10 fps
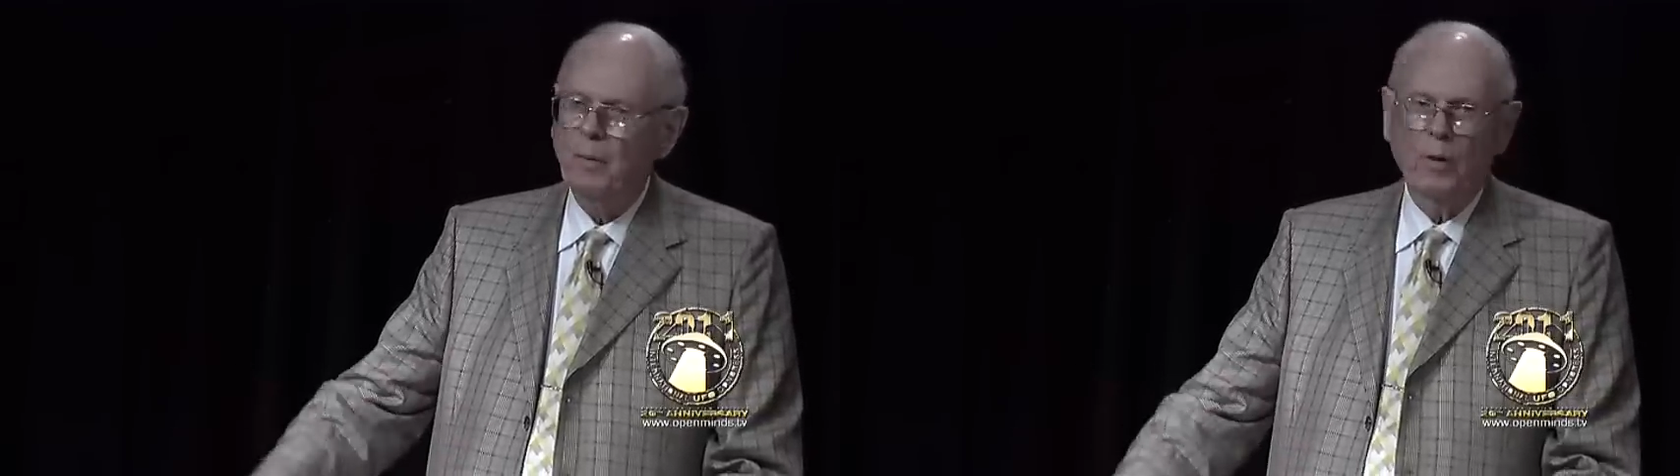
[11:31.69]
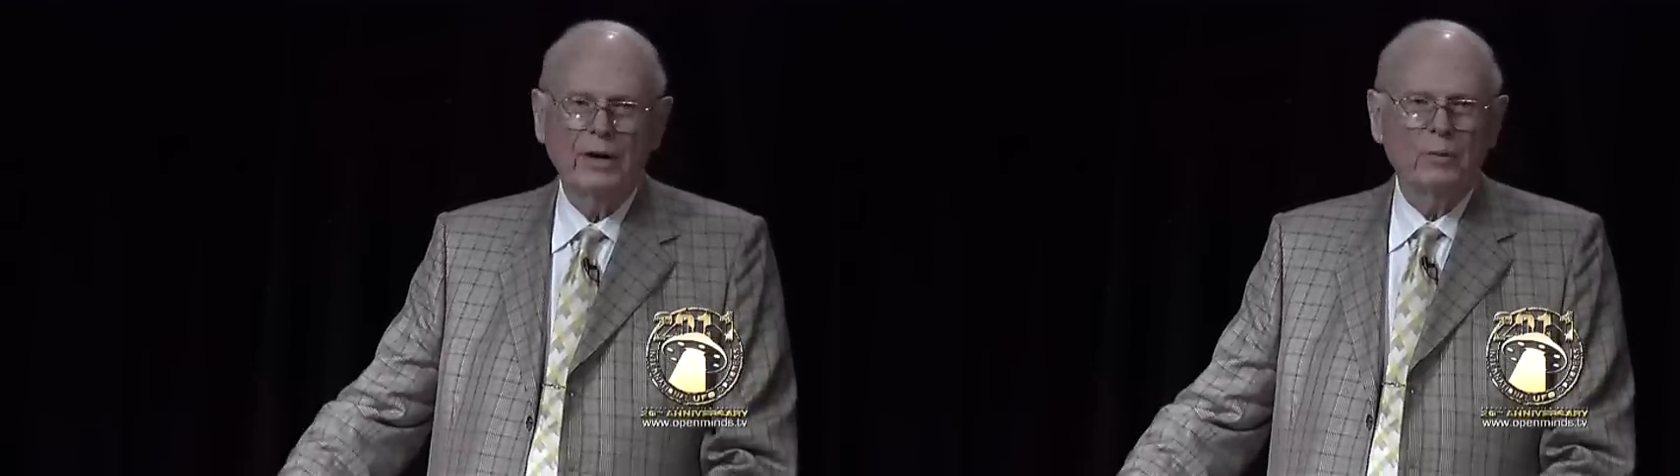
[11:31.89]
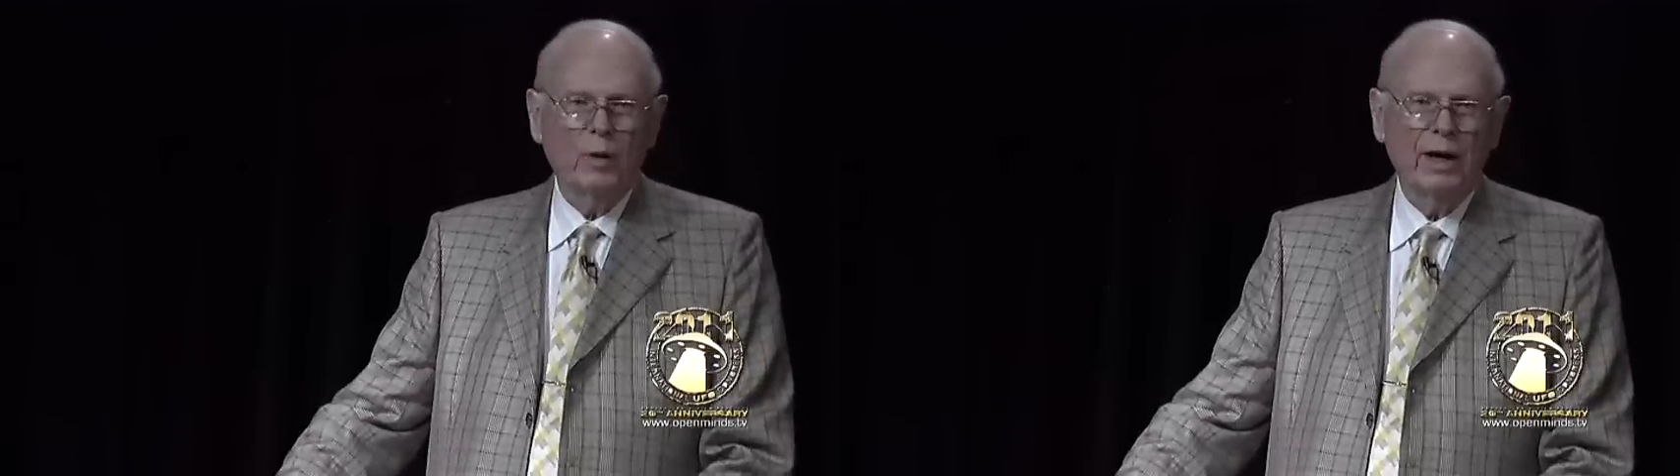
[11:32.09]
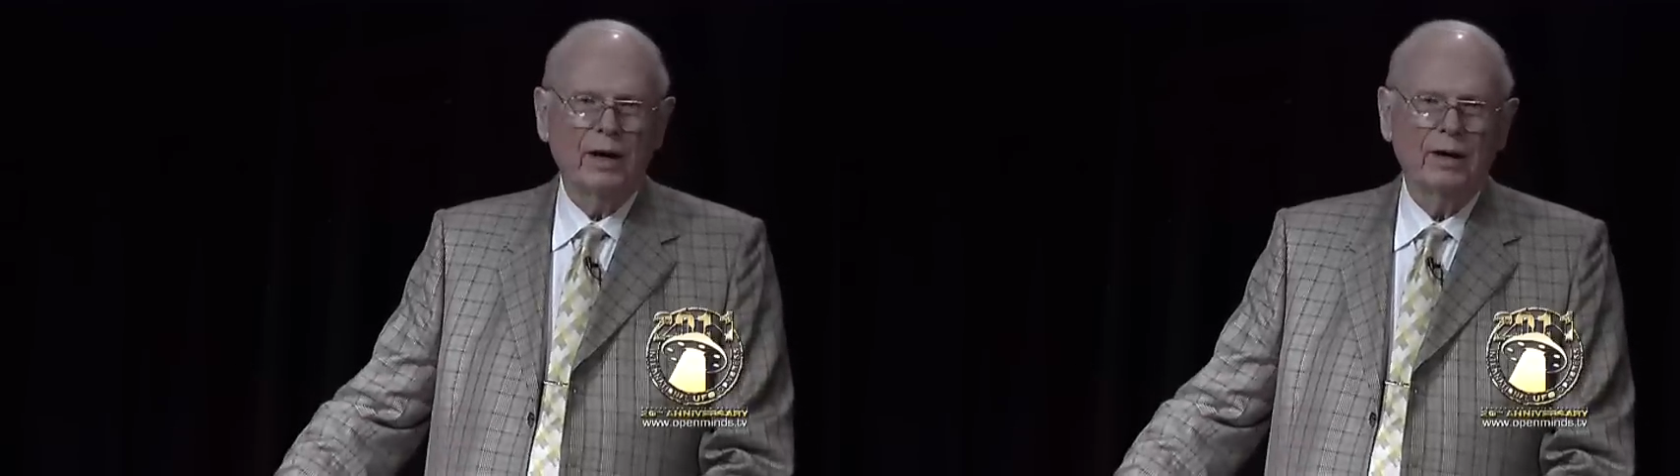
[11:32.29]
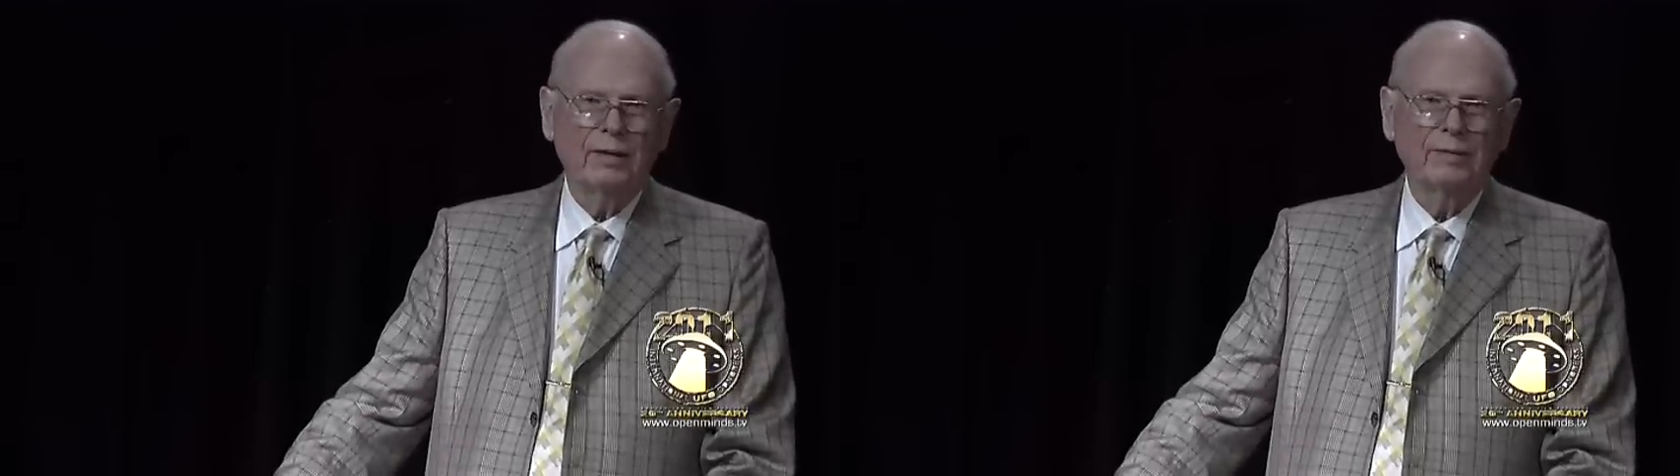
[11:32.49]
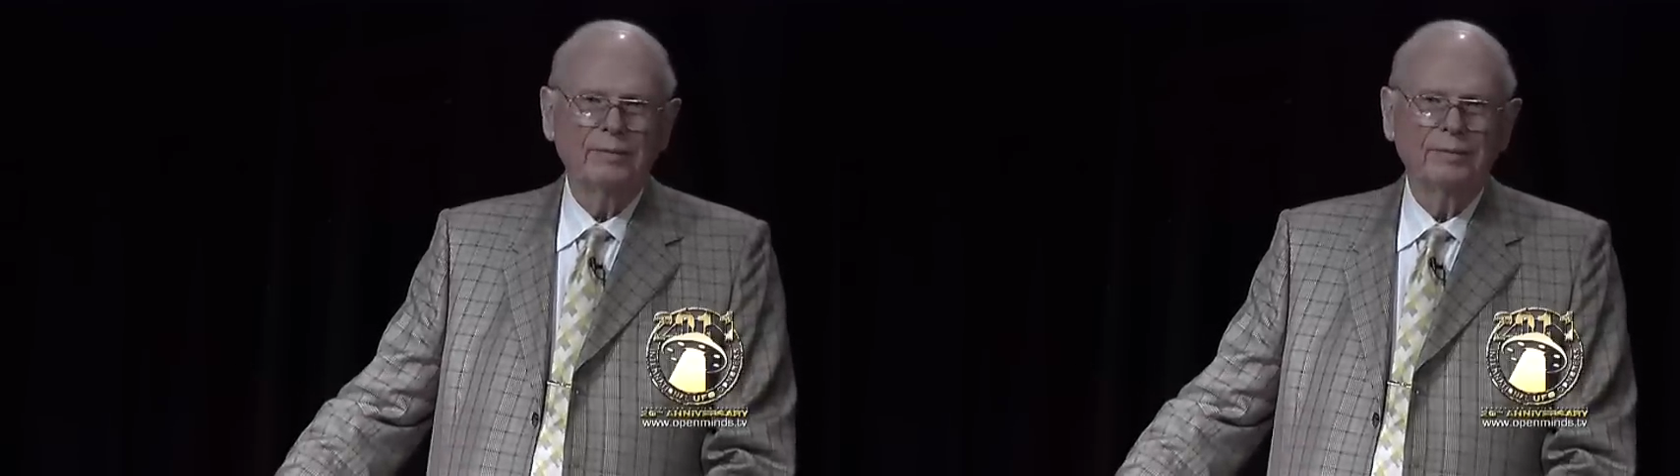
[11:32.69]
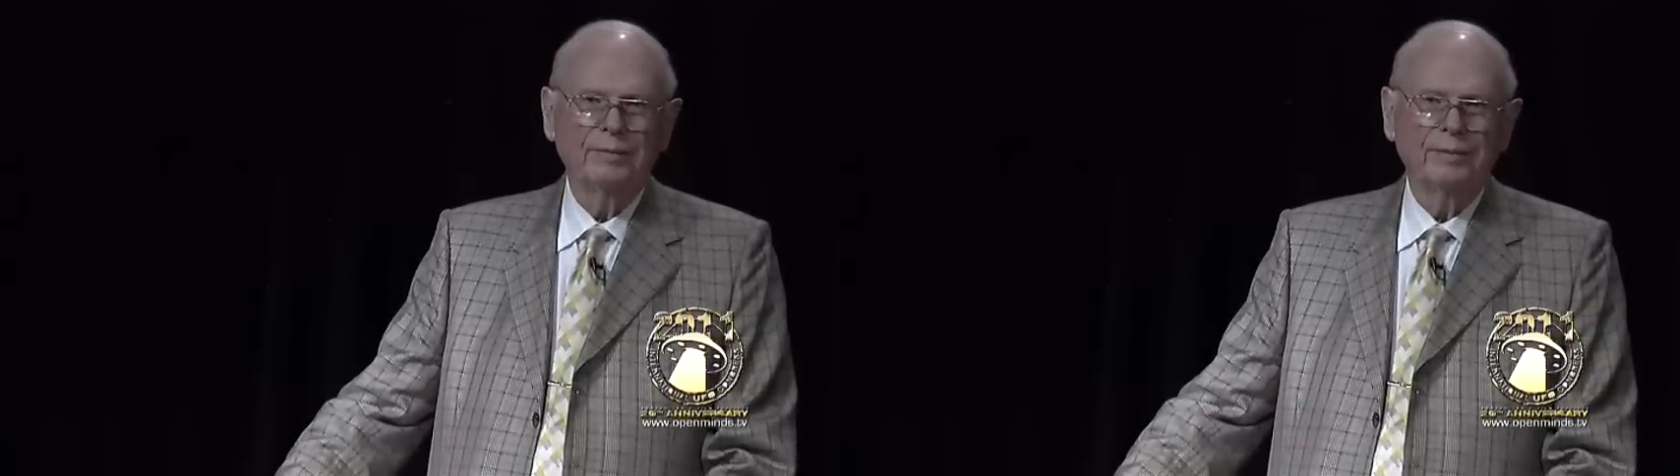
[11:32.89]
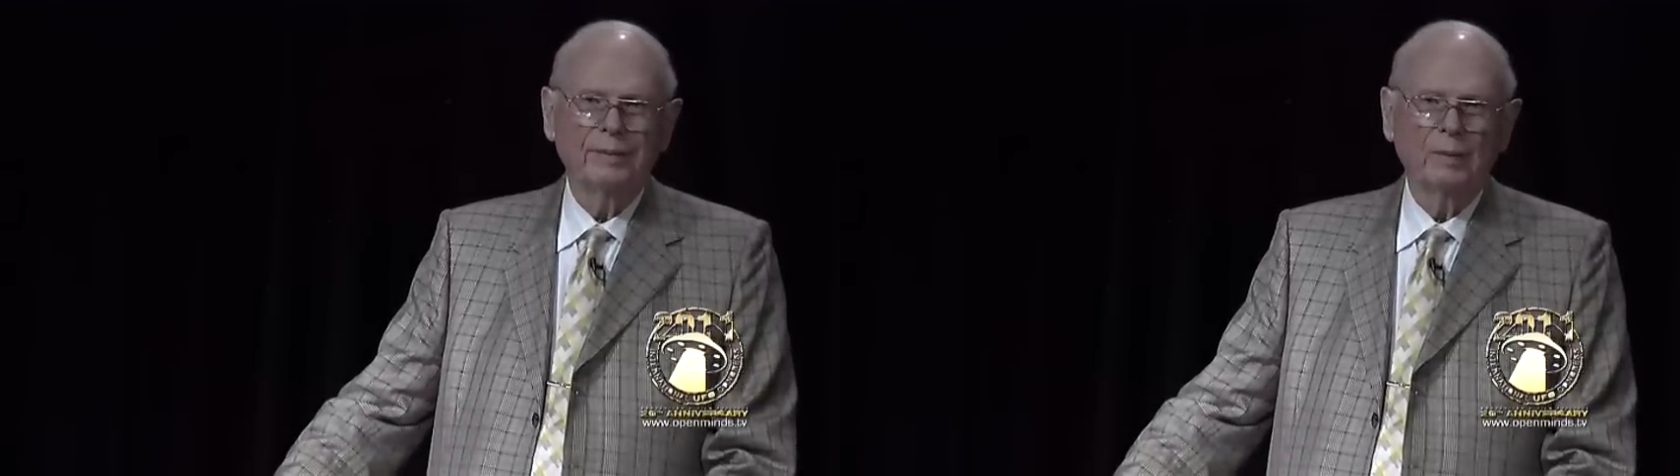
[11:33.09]
went where.
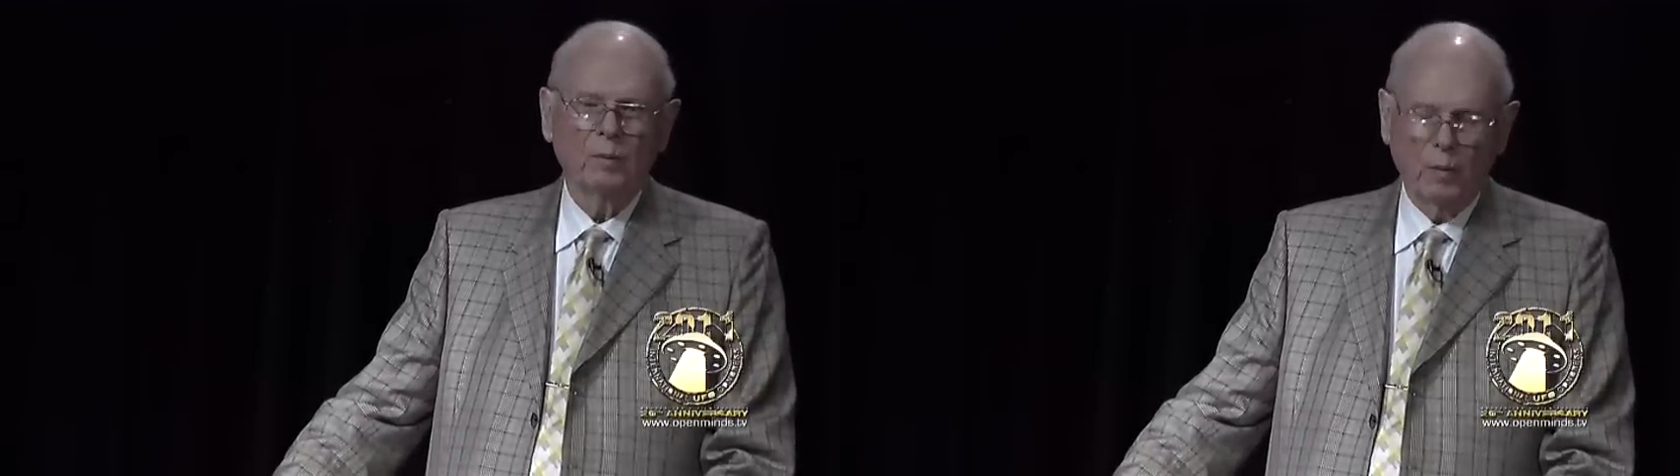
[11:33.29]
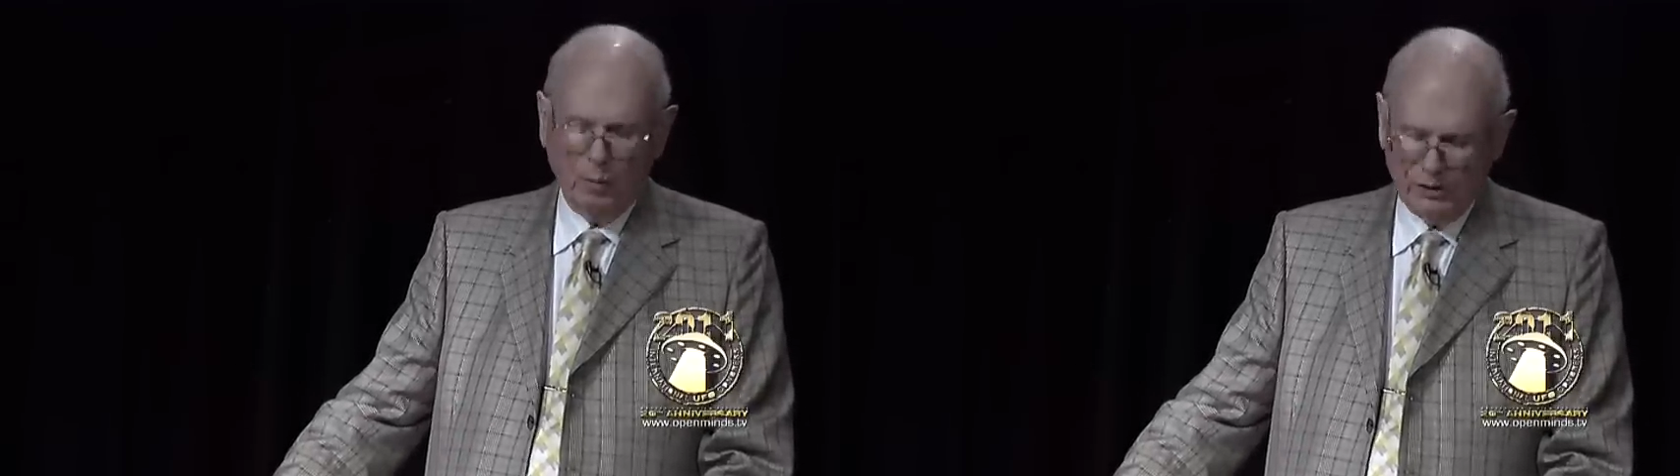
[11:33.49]
What